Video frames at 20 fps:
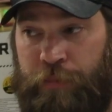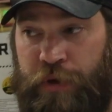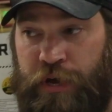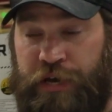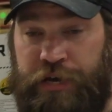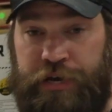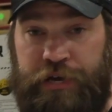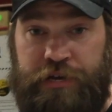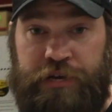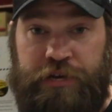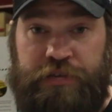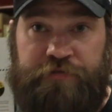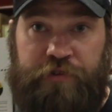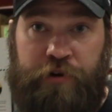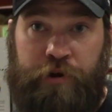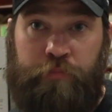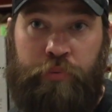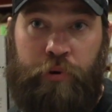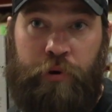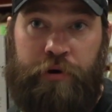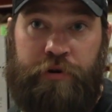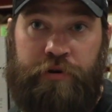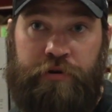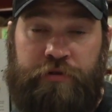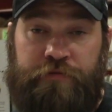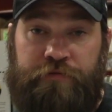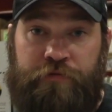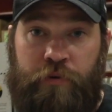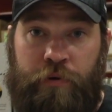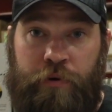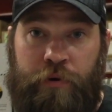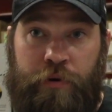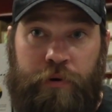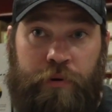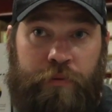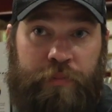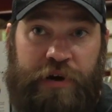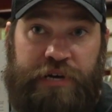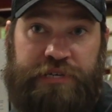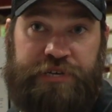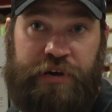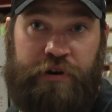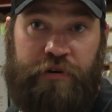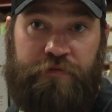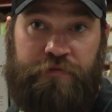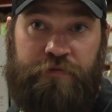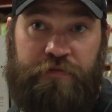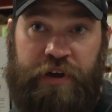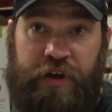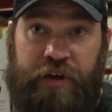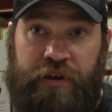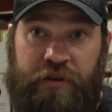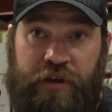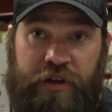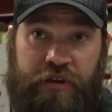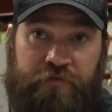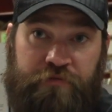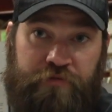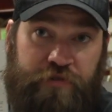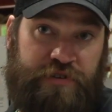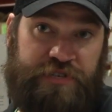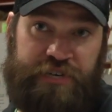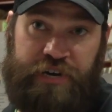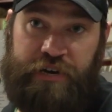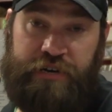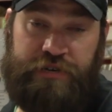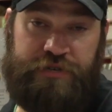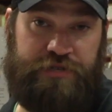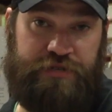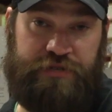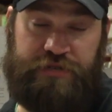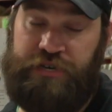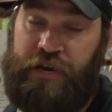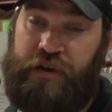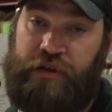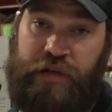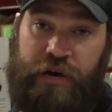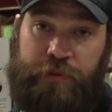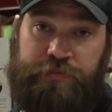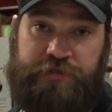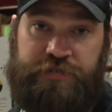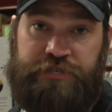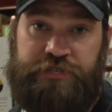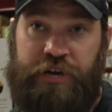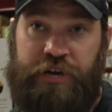It's very important for myself and for Saris and Cyclops in